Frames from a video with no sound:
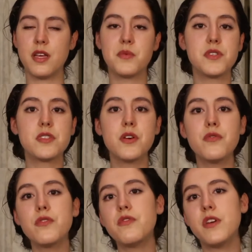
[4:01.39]
It was so
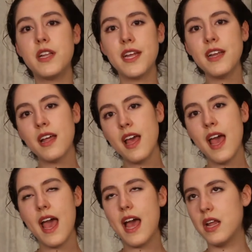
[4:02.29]
fulfilling,
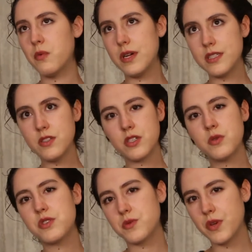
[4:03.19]
and it wasn't too
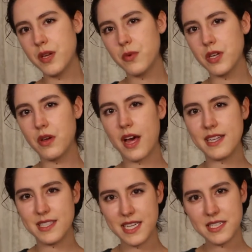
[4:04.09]
sweet where you got
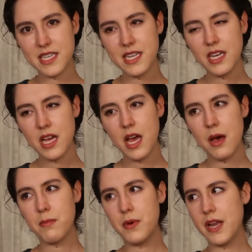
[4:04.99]
addicted,
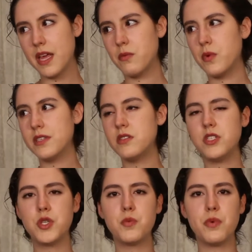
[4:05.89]
but it wasn't
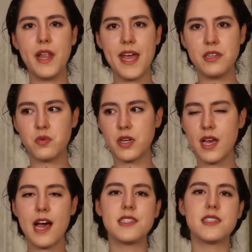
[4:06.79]
too bland where you
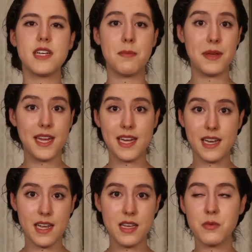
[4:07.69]
had to stop
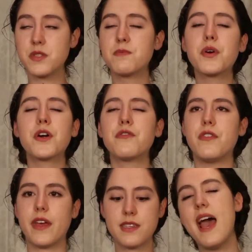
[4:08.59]
eating it. It was
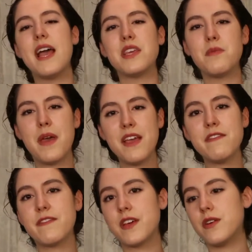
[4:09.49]
perfect. And you may
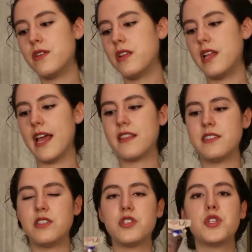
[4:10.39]
feel like
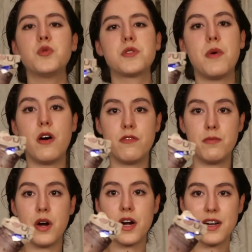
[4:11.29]
this is too small of a
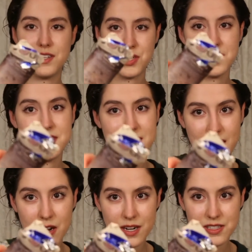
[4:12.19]
bar. As you can see,
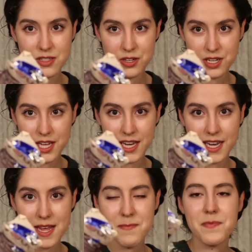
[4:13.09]
I already started
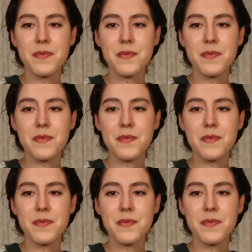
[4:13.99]
eating it.